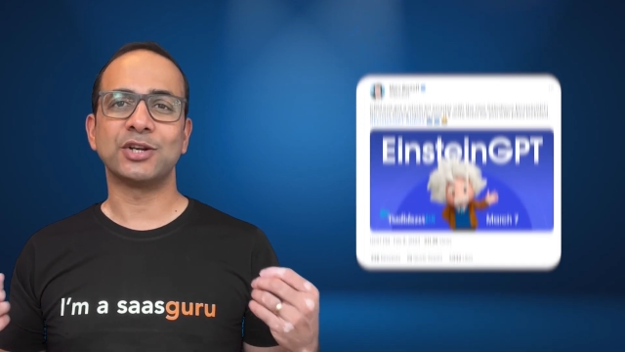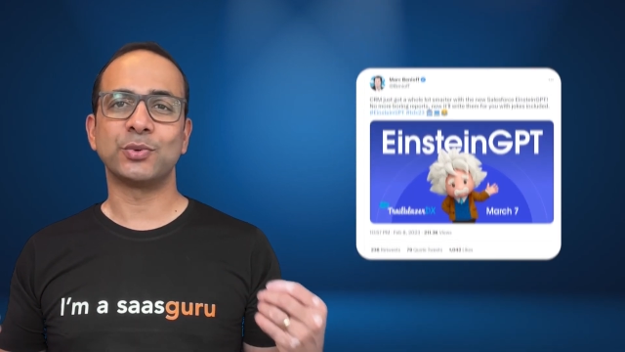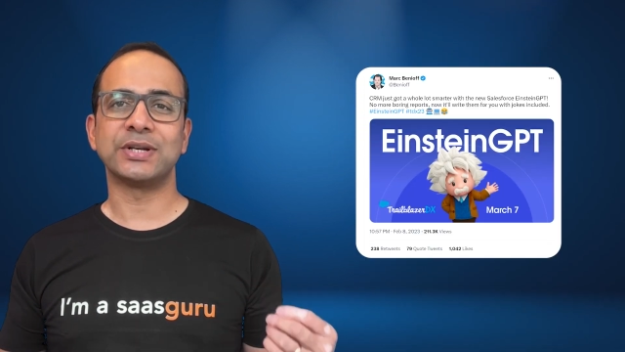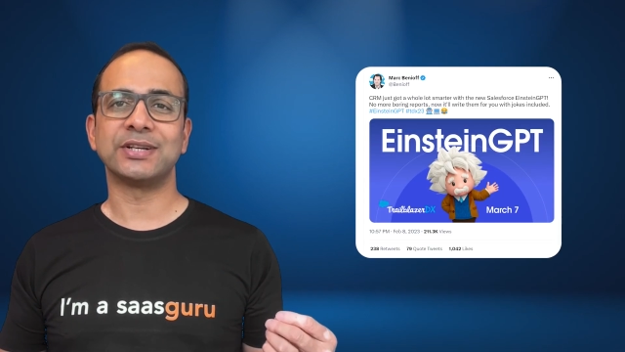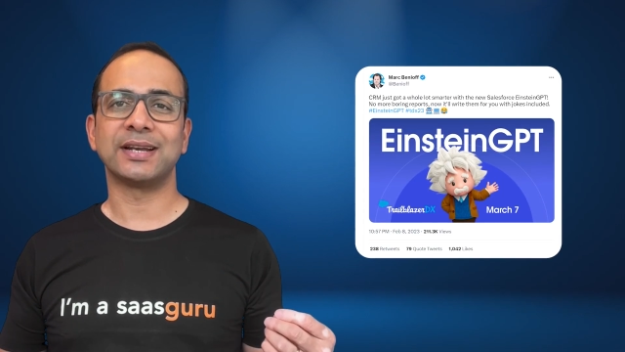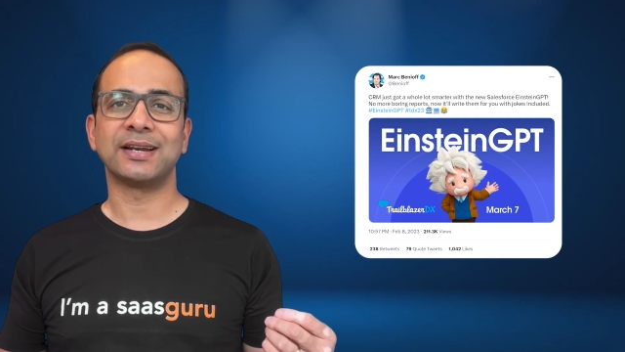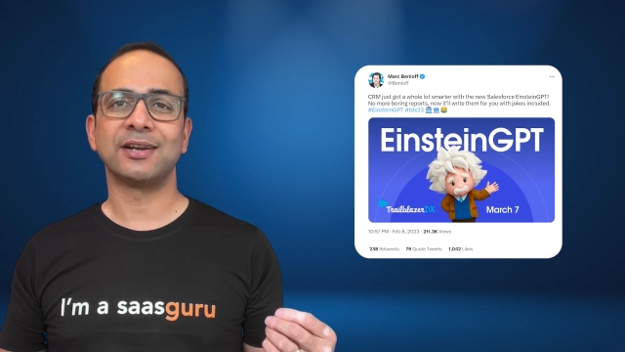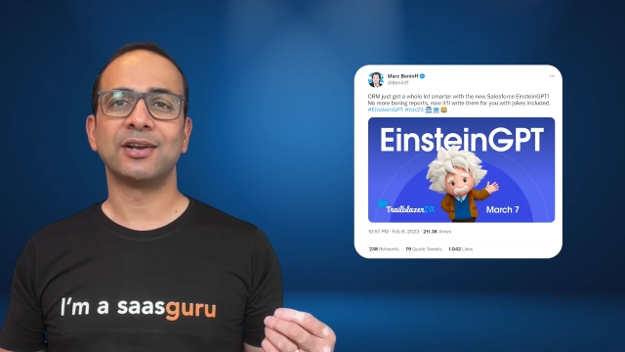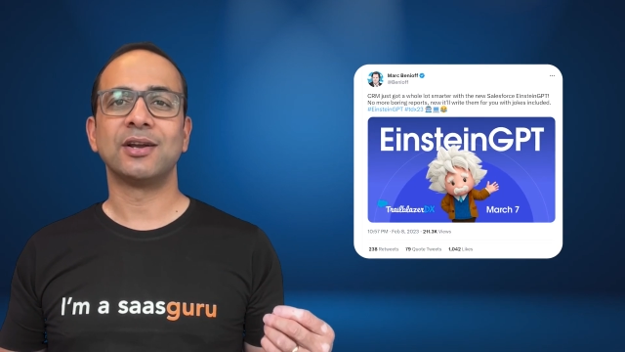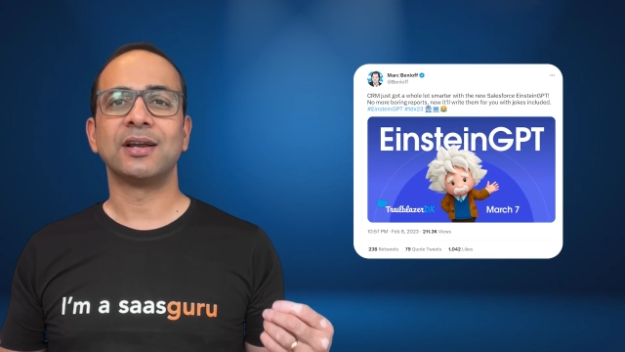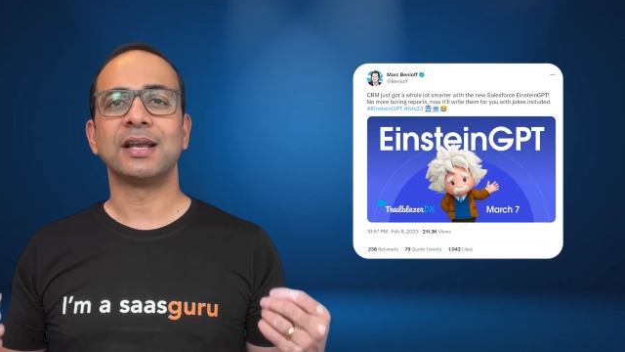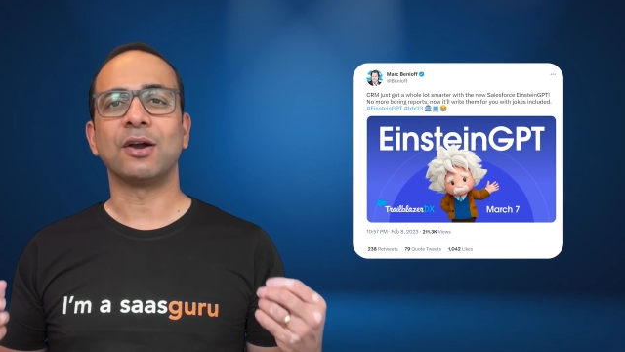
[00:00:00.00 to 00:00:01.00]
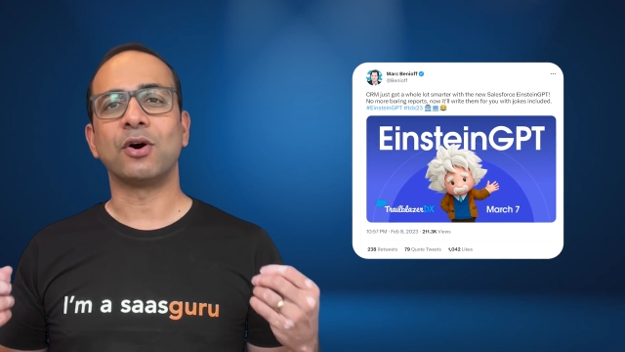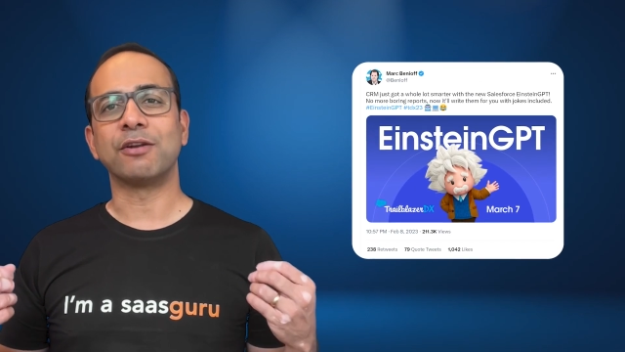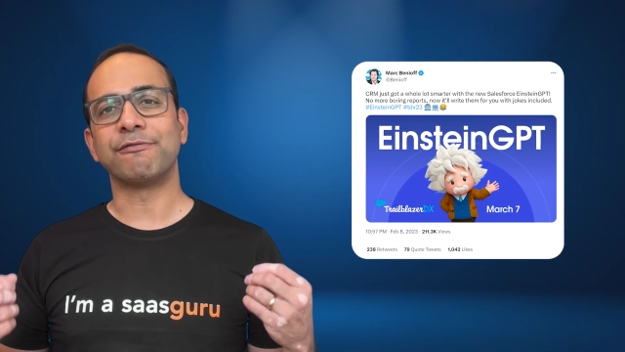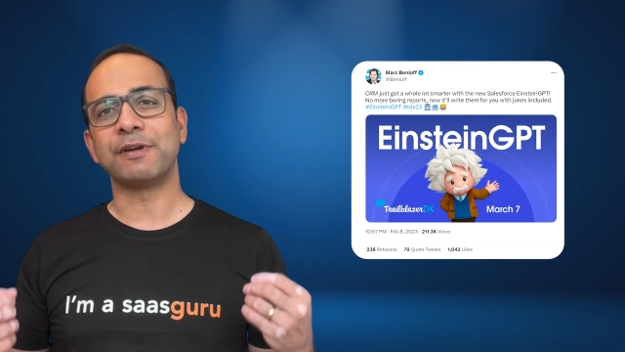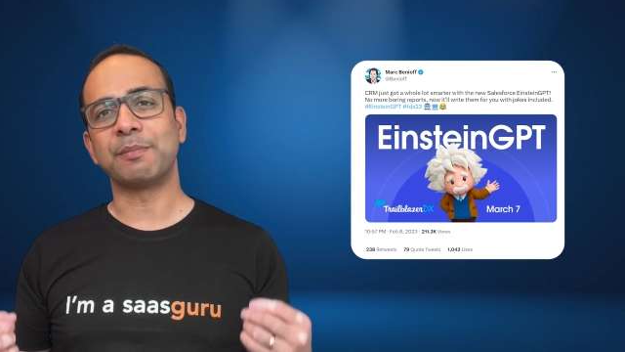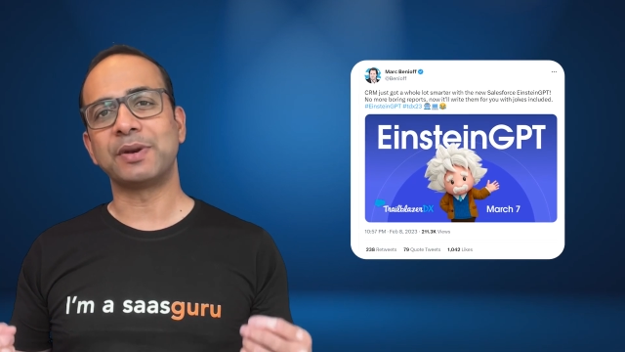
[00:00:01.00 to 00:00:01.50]
Twitter on
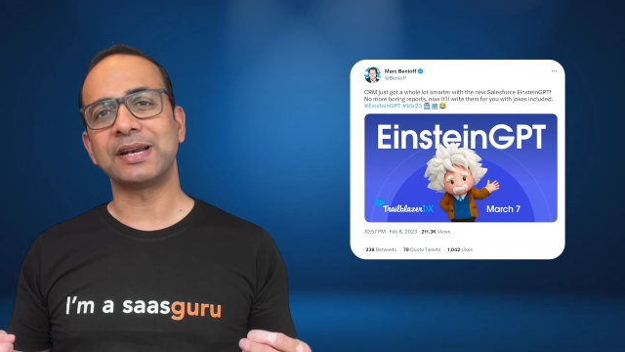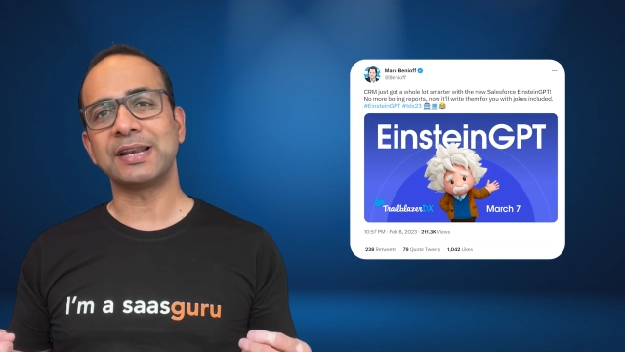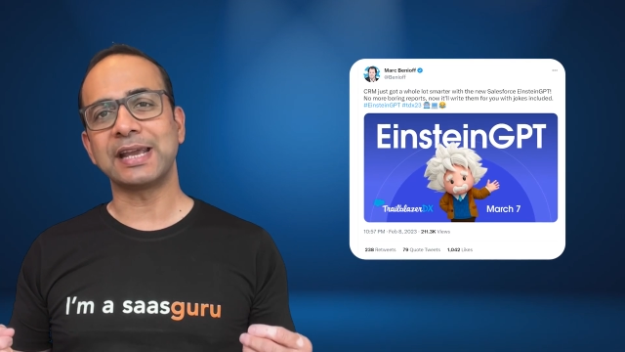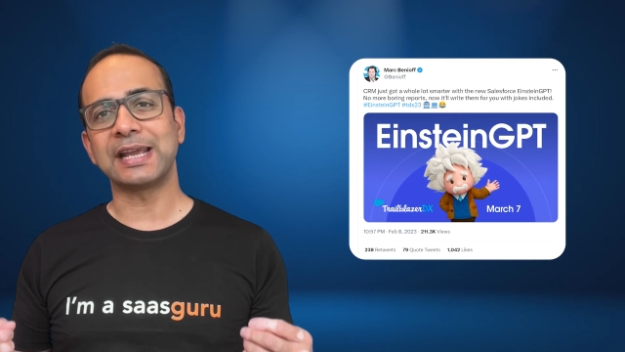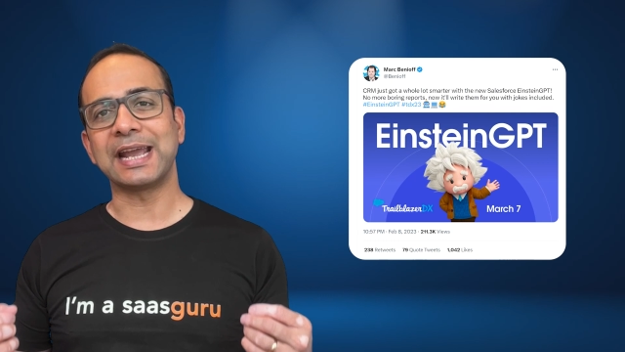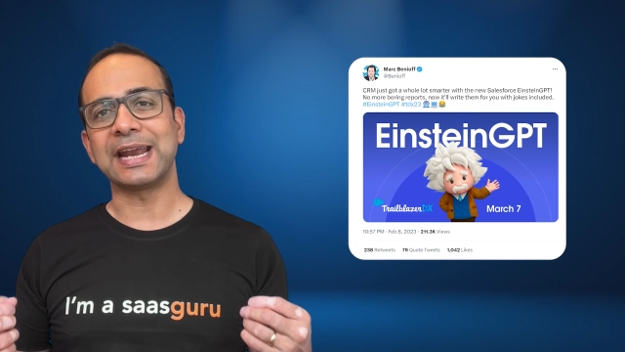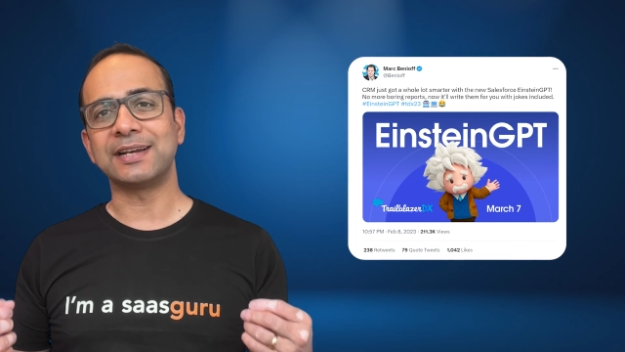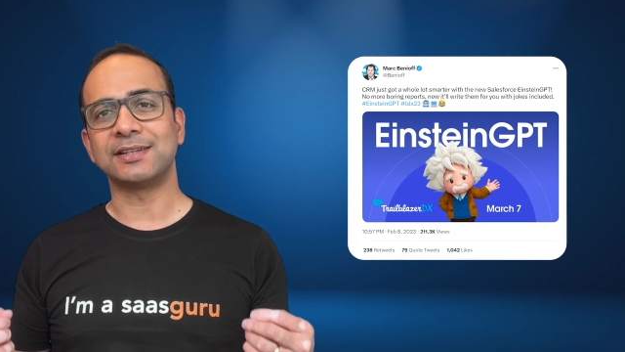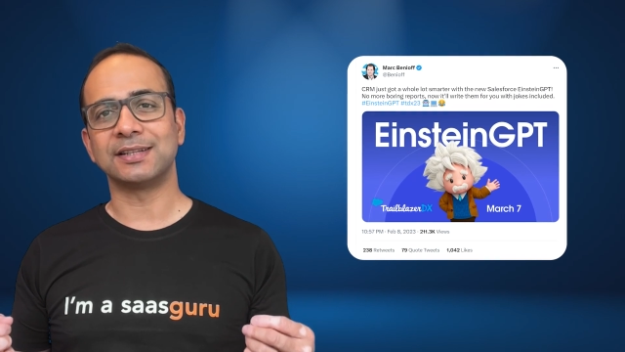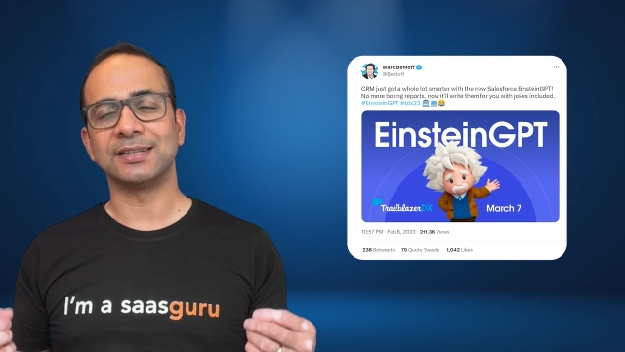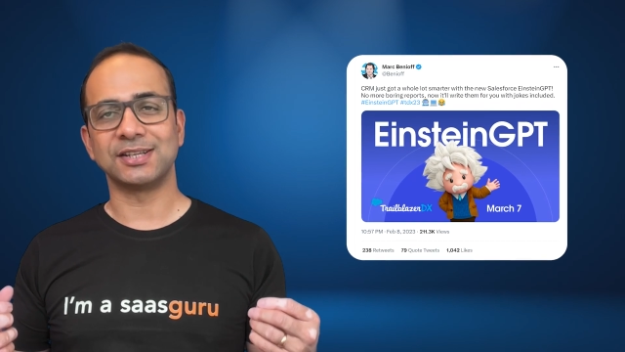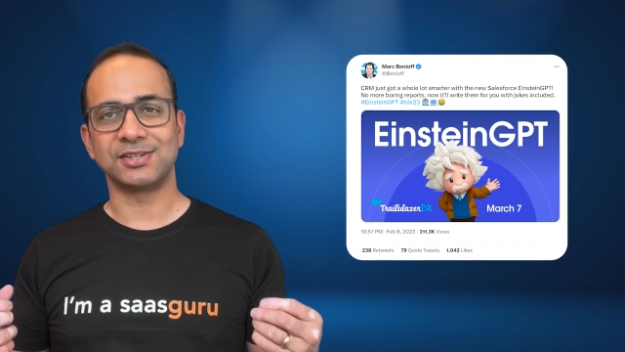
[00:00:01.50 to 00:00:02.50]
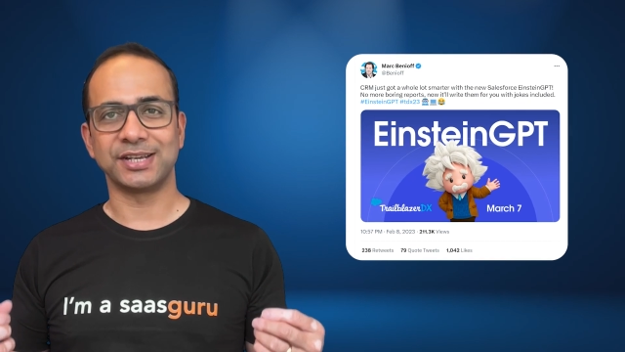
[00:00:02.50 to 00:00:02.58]
February 8th this